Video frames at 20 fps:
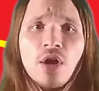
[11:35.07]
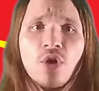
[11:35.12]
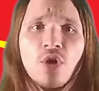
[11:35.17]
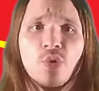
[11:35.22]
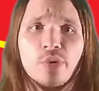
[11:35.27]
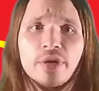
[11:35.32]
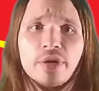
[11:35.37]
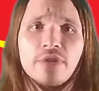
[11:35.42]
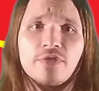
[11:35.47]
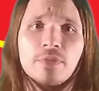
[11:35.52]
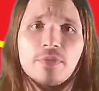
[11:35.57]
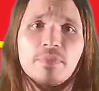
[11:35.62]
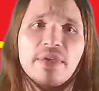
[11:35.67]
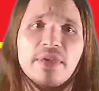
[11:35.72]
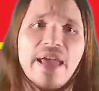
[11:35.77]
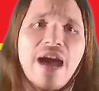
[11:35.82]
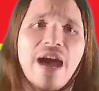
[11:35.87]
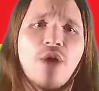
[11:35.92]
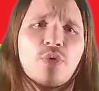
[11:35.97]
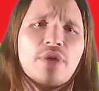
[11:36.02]
or even
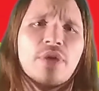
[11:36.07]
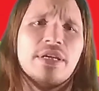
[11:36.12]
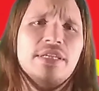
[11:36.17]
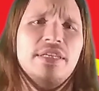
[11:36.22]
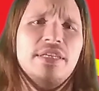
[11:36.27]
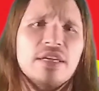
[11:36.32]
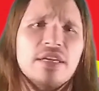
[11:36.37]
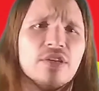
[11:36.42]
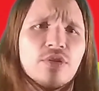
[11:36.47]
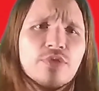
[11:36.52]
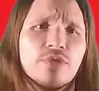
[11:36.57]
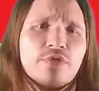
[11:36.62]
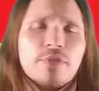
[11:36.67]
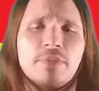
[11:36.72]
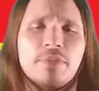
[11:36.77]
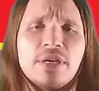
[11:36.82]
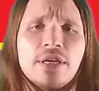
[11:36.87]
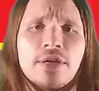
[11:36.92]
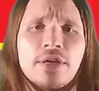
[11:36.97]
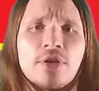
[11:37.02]
be outright killed for
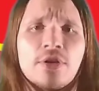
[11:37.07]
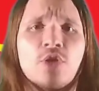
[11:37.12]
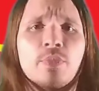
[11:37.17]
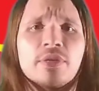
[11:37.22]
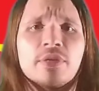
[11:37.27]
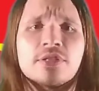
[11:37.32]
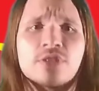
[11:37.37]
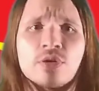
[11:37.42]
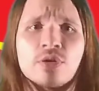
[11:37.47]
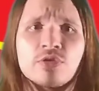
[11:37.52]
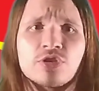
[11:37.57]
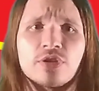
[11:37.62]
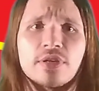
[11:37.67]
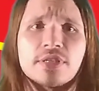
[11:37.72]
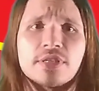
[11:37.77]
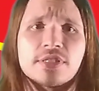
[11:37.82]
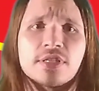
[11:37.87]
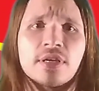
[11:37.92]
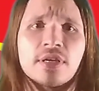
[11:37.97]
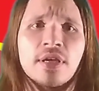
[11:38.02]
being an open
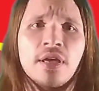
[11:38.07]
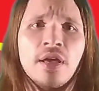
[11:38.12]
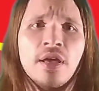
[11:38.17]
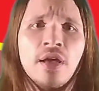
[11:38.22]
socialist.